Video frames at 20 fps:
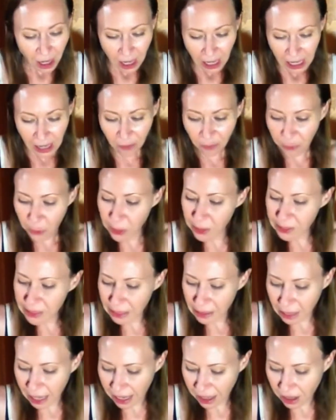It feels
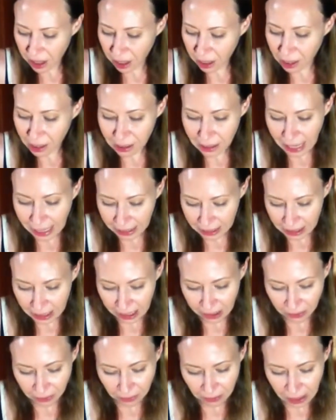like the
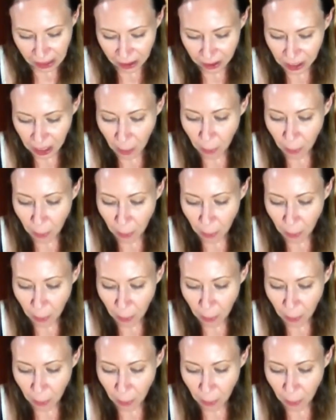collective, there's a